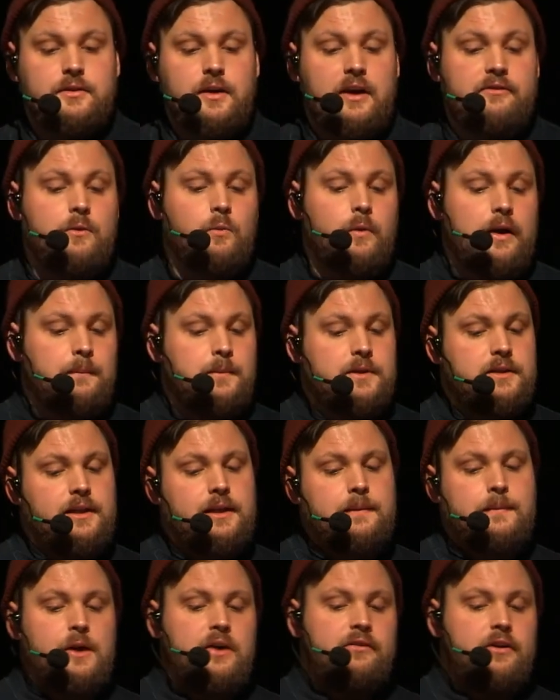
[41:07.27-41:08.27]
You have a web
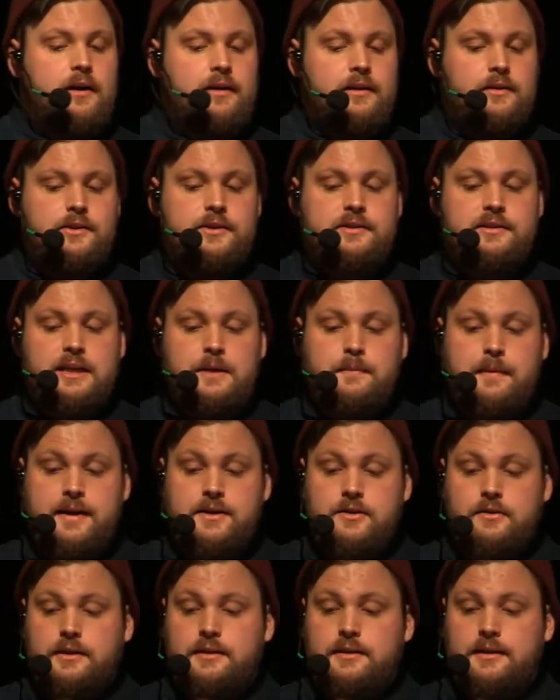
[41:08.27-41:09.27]
team, you have an iOS team,
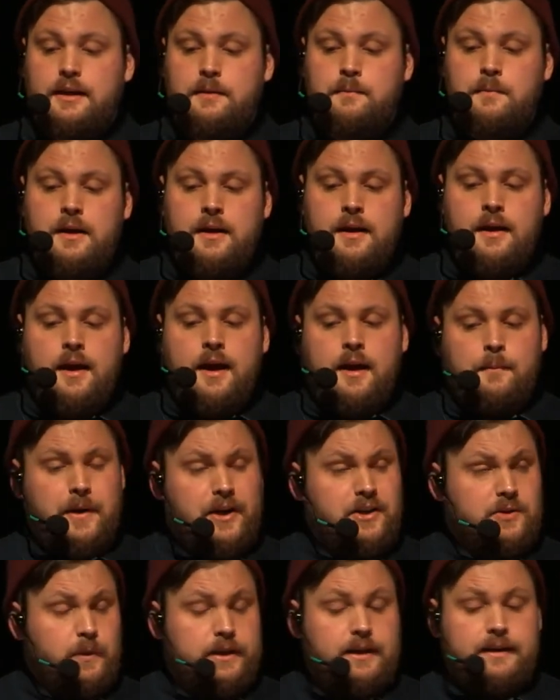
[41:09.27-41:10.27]
Android team,
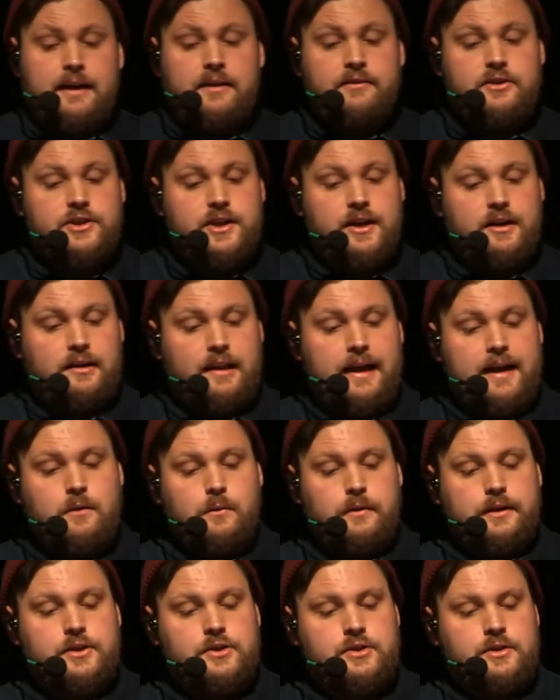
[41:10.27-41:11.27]
because we didn't have a shared
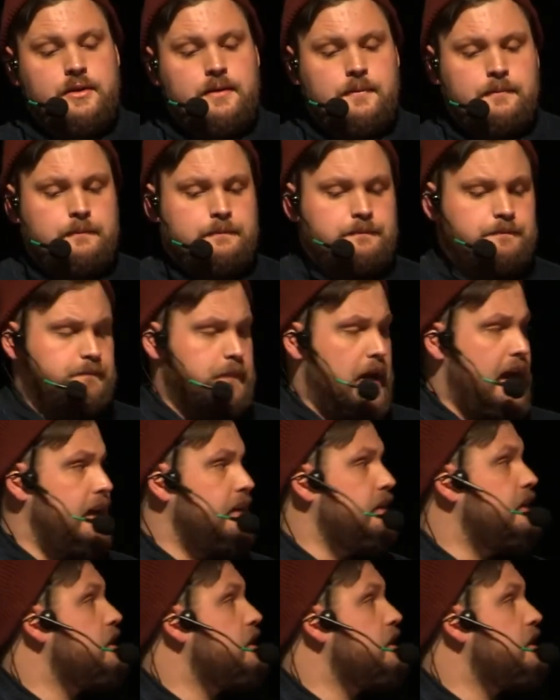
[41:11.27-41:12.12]
language. And